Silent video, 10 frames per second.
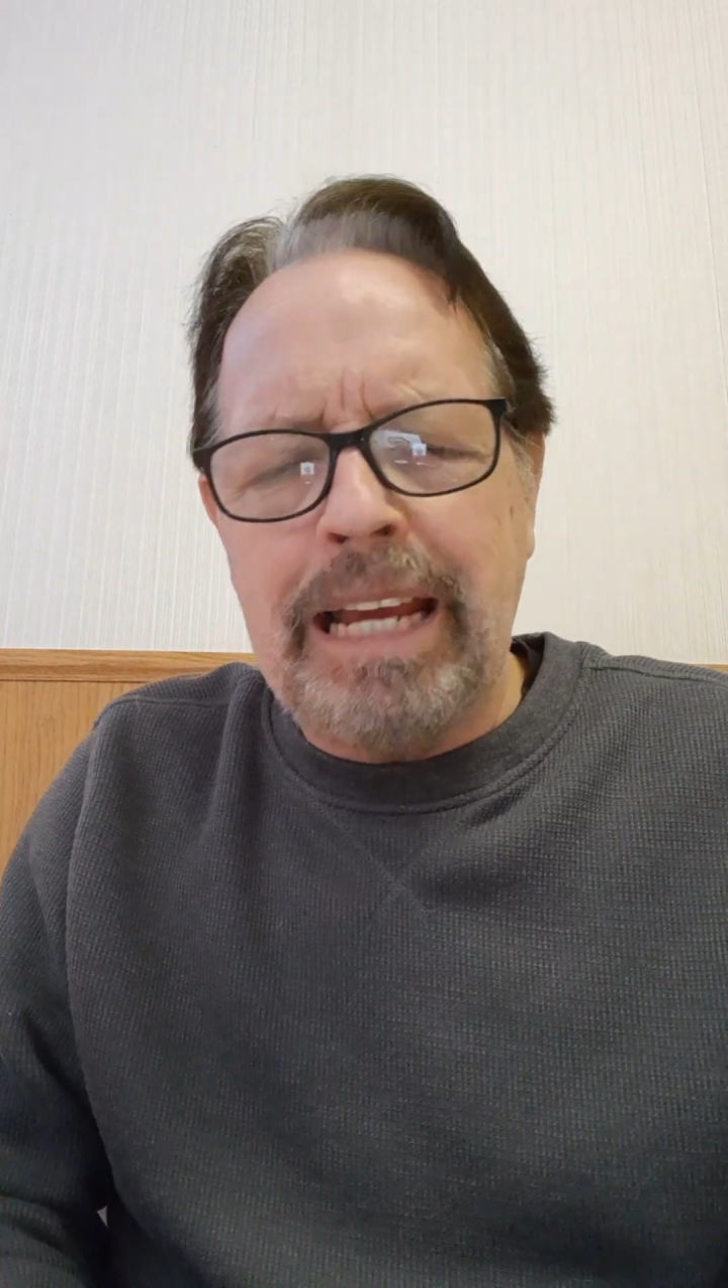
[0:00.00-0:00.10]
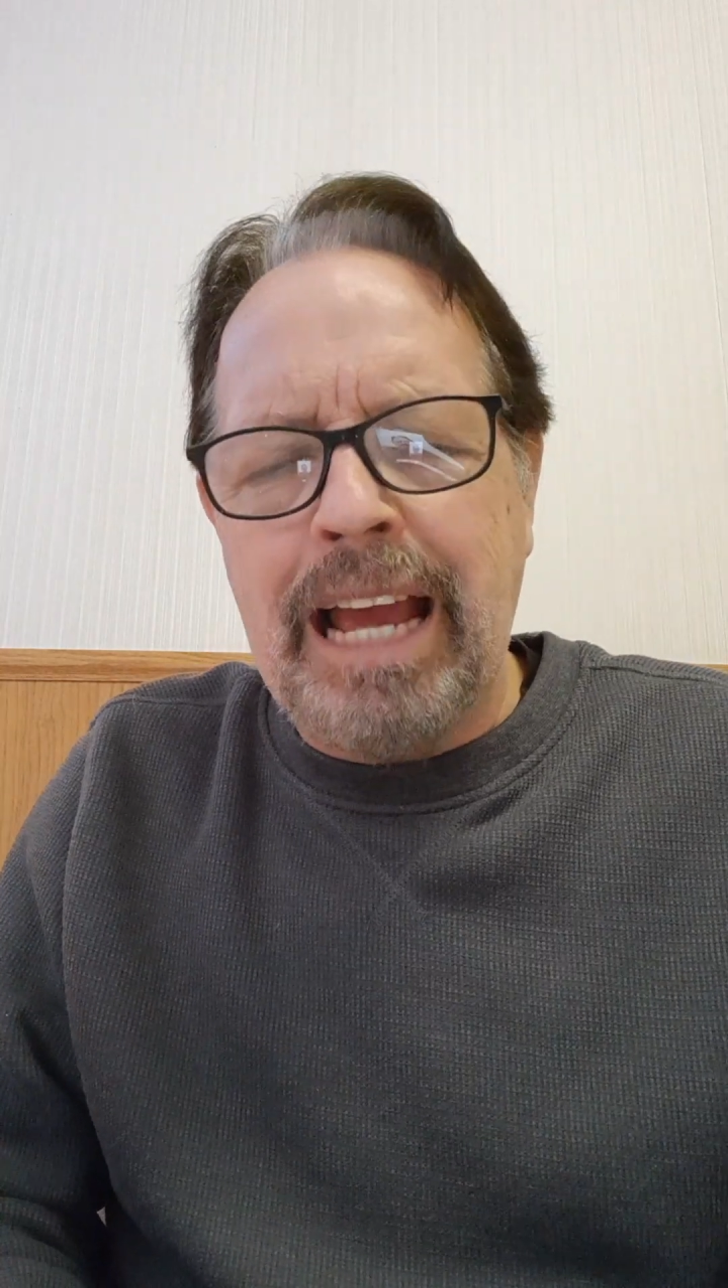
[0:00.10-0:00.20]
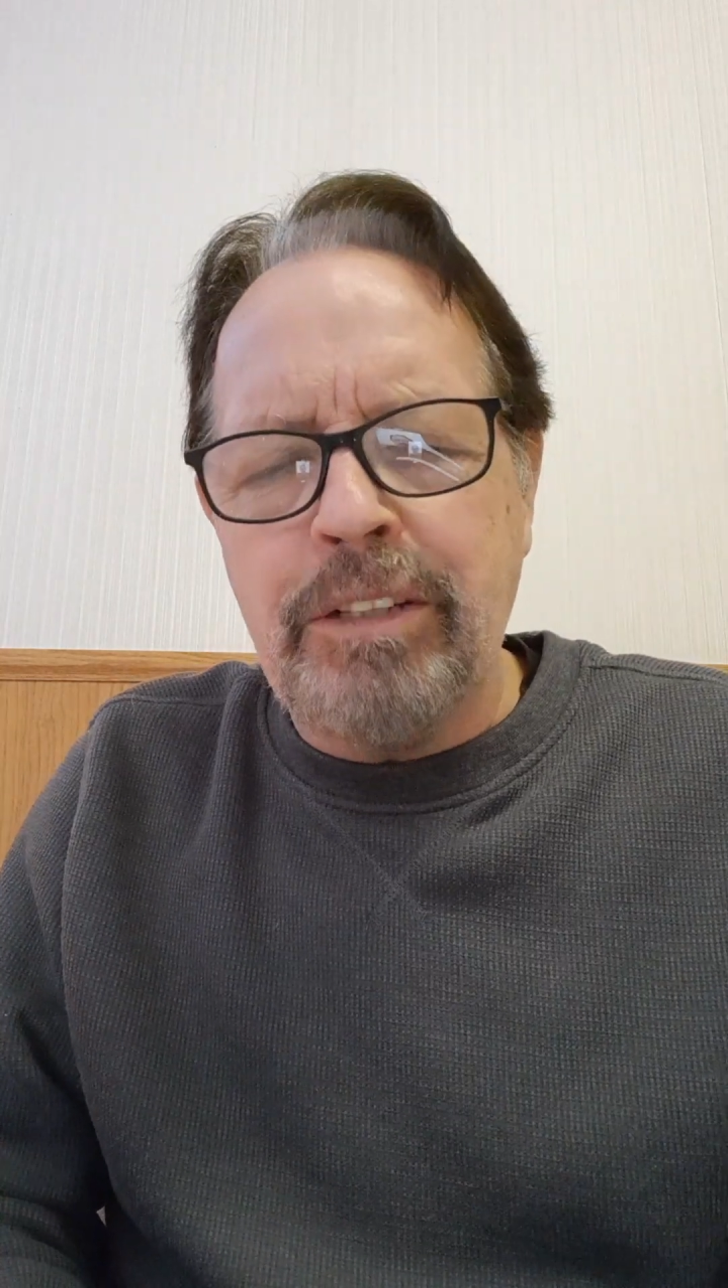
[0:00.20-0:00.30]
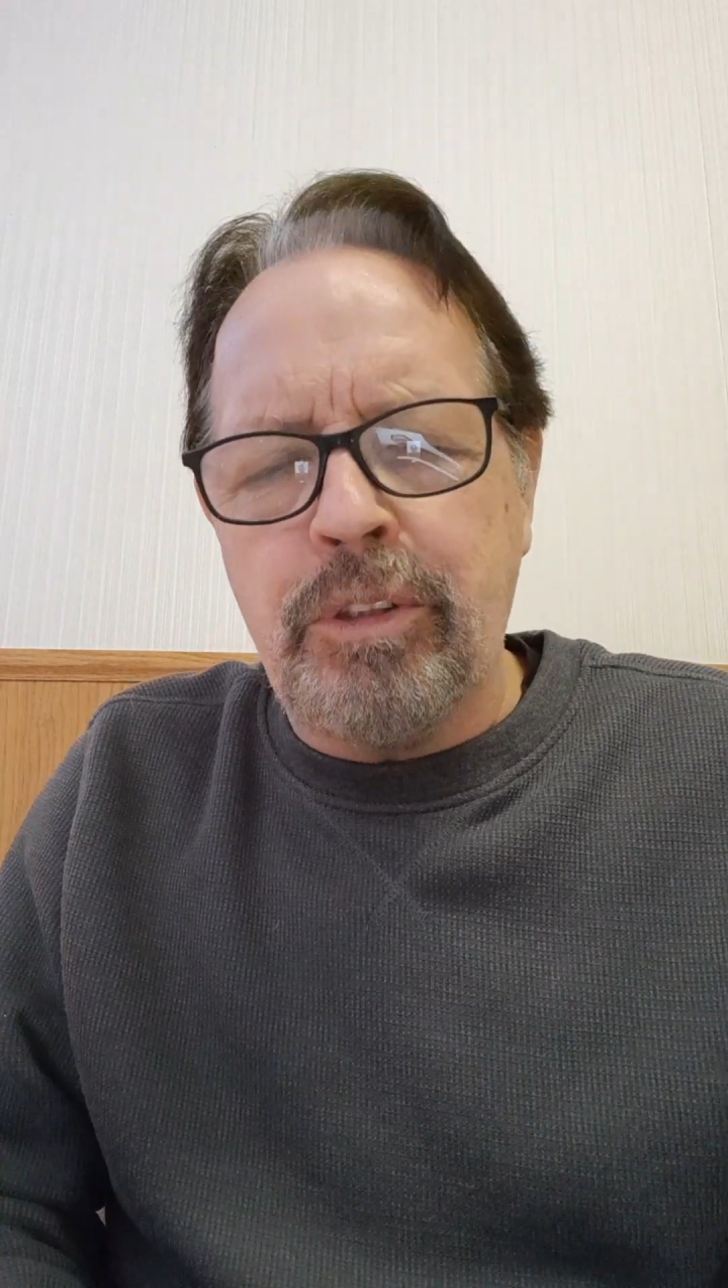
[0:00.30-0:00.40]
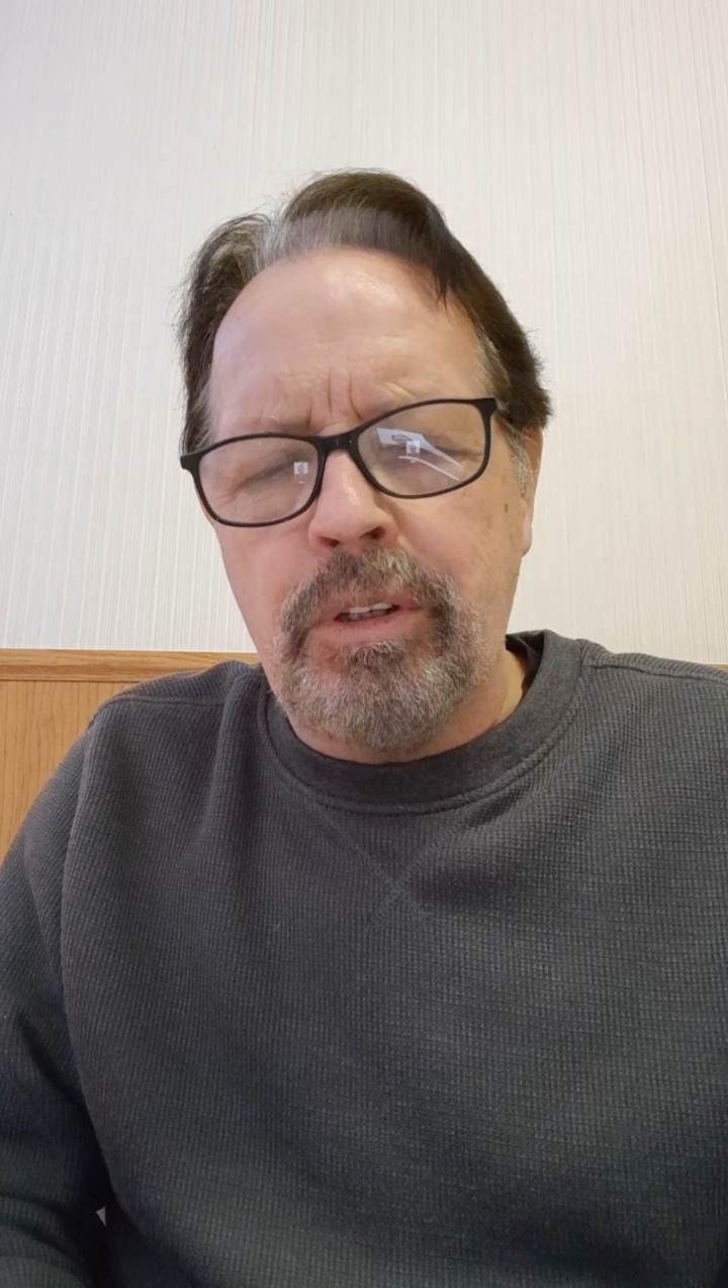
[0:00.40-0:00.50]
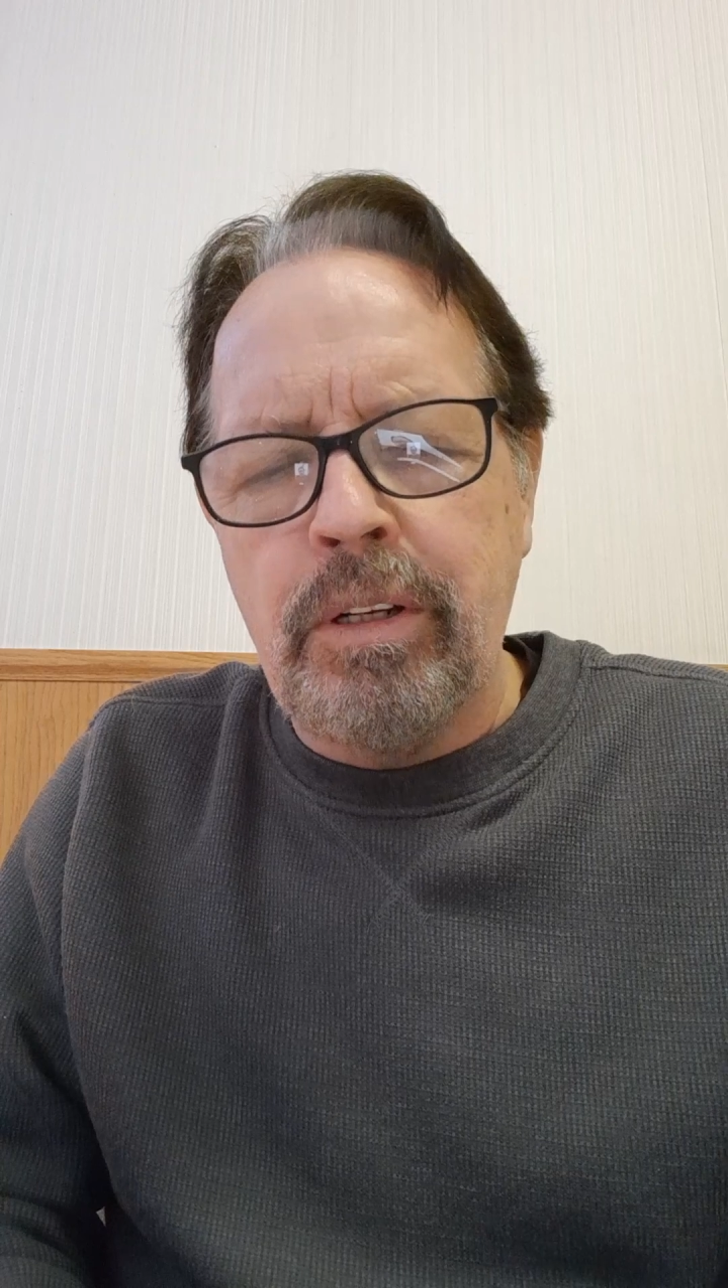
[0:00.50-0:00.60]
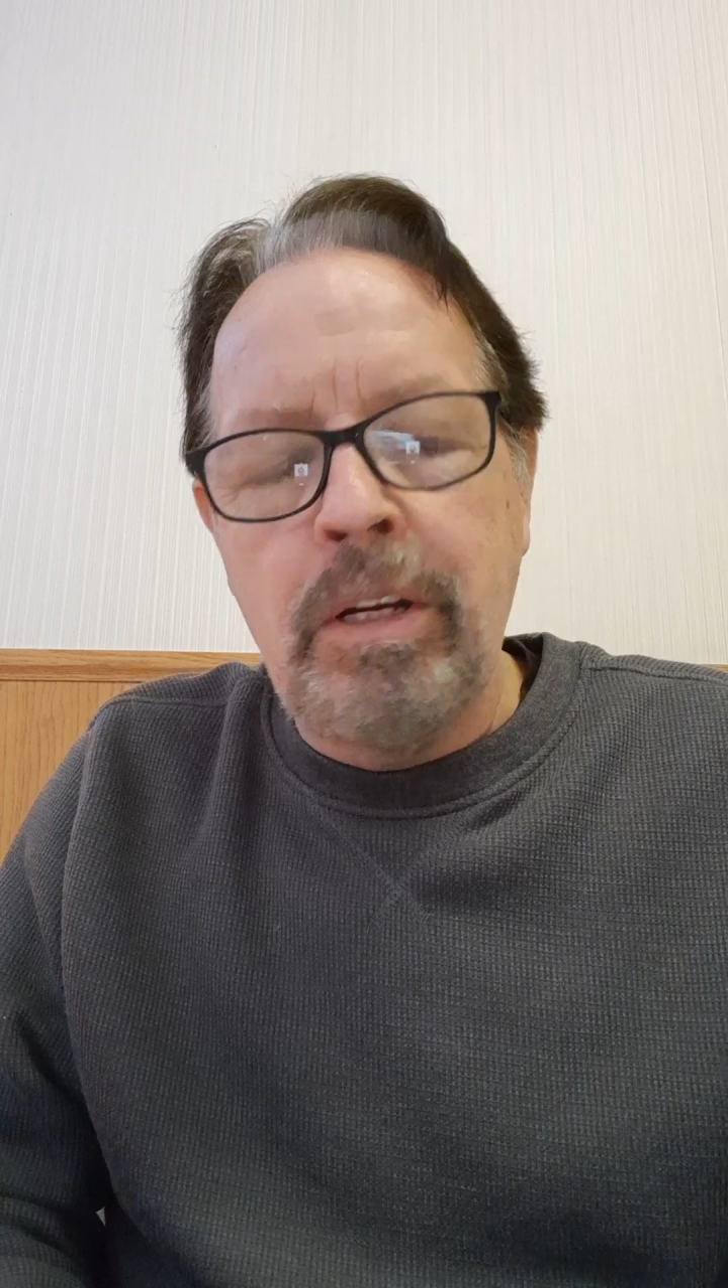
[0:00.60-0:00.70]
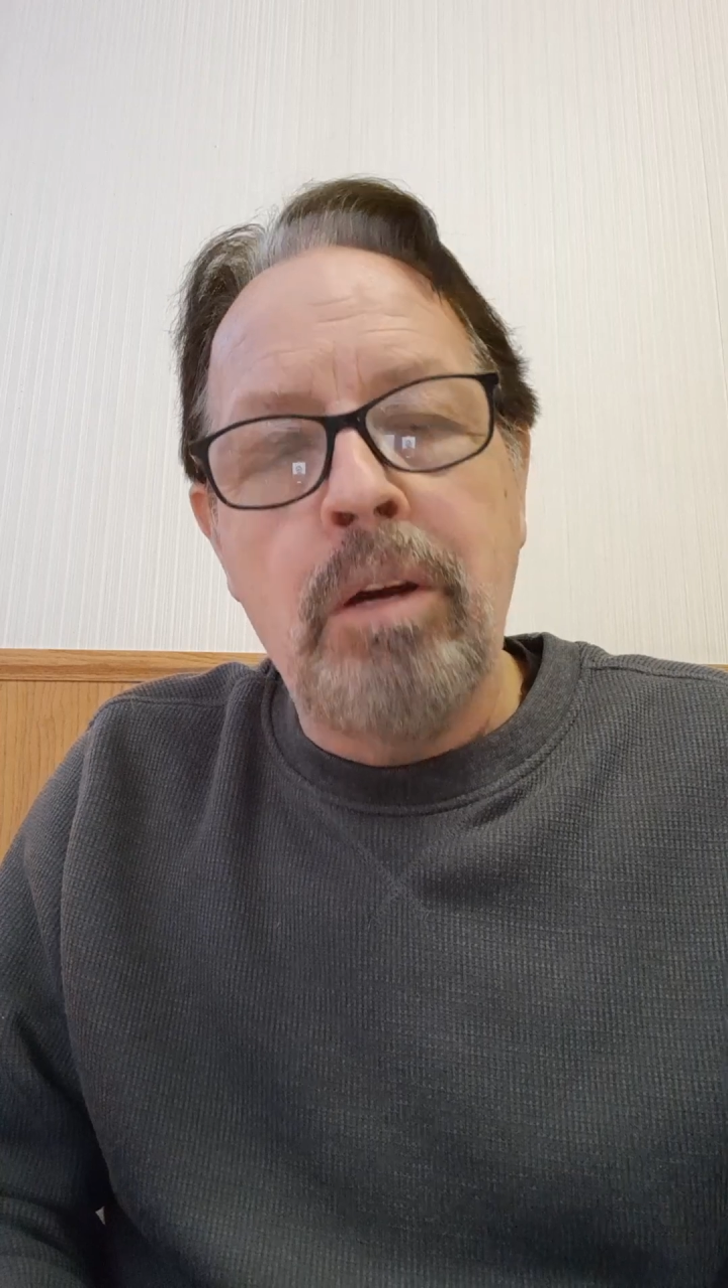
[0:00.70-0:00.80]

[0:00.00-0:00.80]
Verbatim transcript: answered.